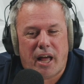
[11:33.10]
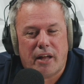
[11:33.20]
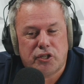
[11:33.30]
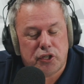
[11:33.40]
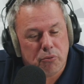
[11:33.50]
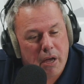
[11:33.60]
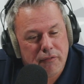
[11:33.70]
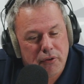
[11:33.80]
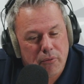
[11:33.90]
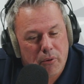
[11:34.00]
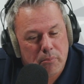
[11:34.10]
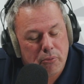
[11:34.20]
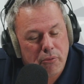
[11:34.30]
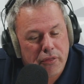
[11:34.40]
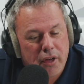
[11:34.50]
then do you have your own
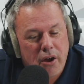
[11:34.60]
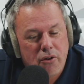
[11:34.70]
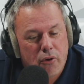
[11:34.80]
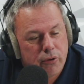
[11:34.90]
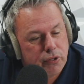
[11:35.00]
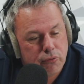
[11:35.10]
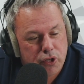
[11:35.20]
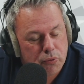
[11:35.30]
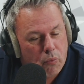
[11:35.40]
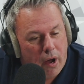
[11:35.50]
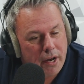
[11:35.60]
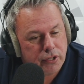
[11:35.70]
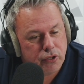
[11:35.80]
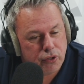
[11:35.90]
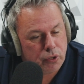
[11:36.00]
booth there, or do you just
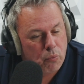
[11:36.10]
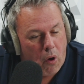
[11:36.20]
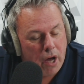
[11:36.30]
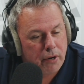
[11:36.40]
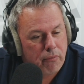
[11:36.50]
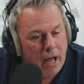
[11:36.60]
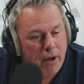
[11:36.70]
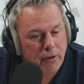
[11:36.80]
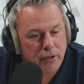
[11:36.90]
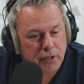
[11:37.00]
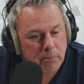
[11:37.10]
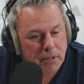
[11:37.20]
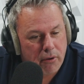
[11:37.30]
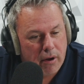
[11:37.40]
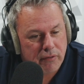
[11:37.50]
walk around? Are you going to
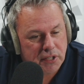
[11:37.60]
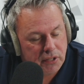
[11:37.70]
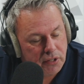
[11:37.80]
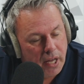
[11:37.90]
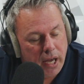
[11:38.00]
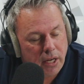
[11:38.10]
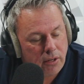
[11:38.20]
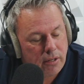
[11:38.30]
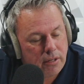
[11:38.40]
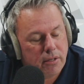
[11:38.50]
be there every single day?